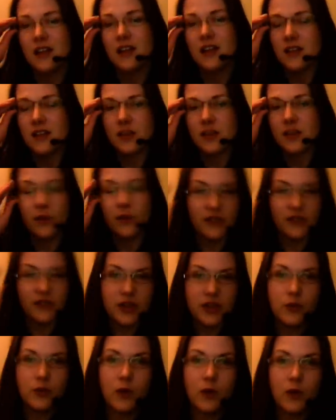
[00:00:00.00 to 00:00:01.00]
So if
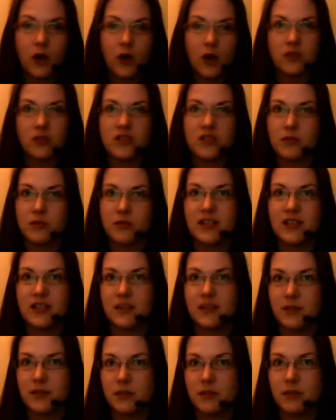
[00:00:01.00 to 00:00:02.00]
you were on Twitter
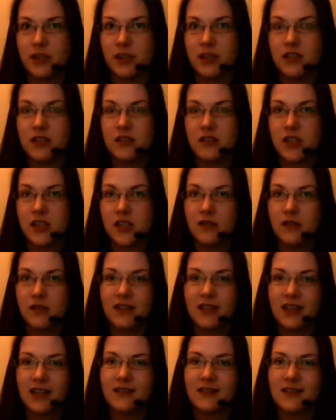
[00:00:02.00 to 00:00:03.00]
between
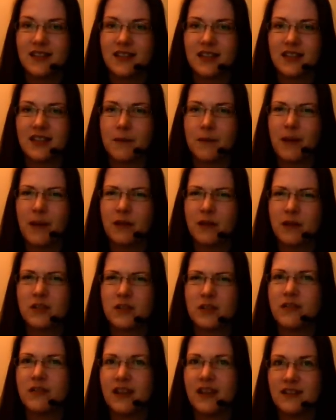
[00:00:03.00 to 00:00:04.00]
about
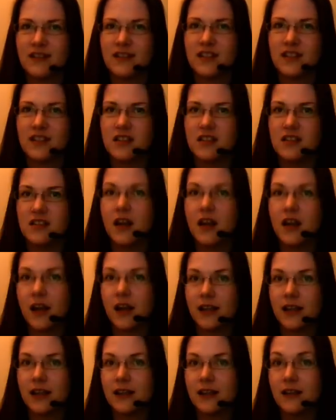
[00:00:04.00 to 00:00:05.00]

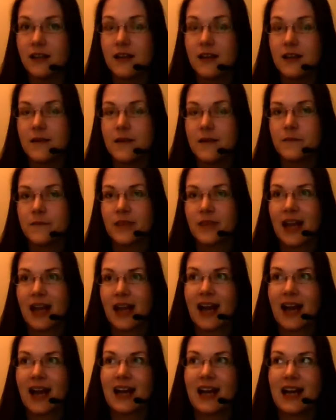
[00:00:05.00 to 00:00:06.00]
2009
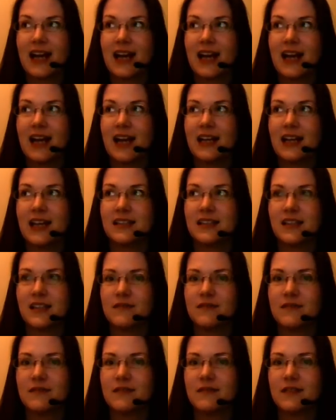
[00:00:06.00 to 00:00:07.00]
and
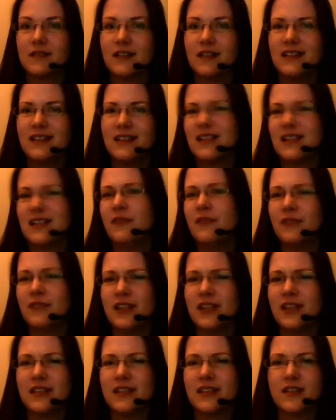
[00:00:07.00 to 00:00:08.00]

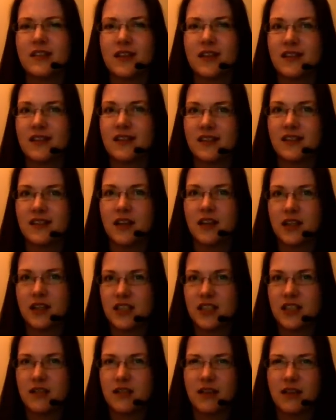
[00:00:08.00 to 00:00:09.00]
definitely 2009,
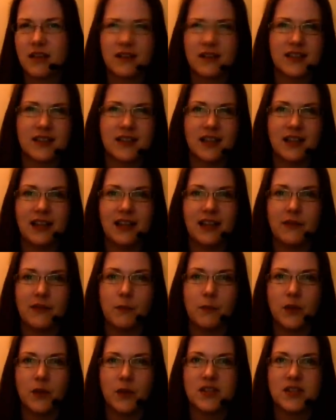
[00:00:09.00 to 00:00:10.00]
2011,
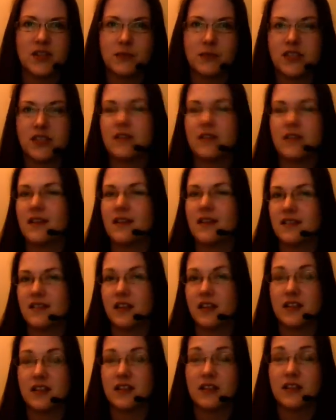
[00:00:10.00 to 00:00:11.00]
possibly
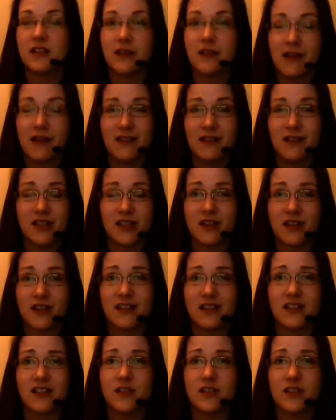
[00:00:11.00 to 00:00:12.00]
2009,
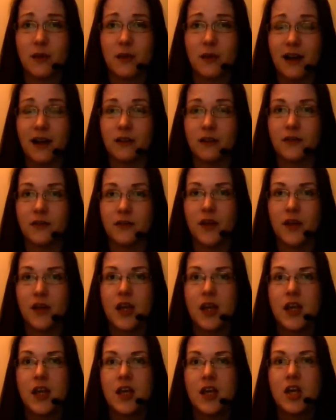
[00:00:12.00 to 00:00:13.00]
2012,
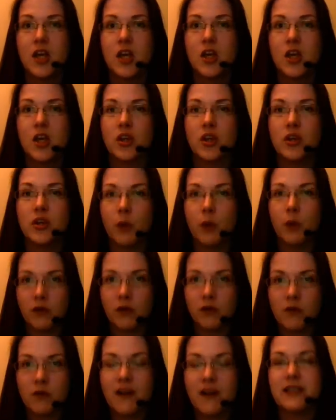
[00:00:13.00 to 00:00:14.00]
you are
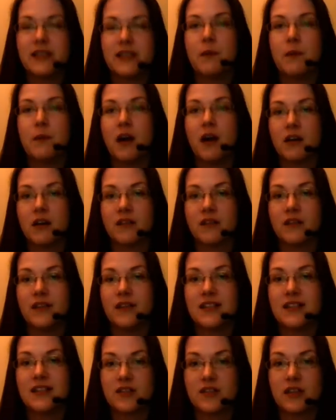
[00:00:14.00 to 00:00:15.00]
already part of
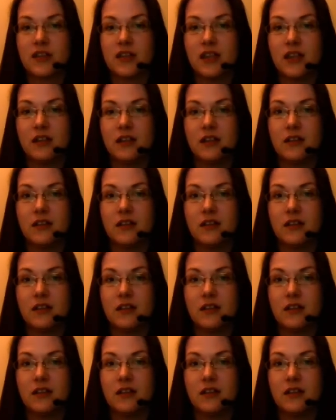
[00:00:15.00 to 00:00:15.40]
history.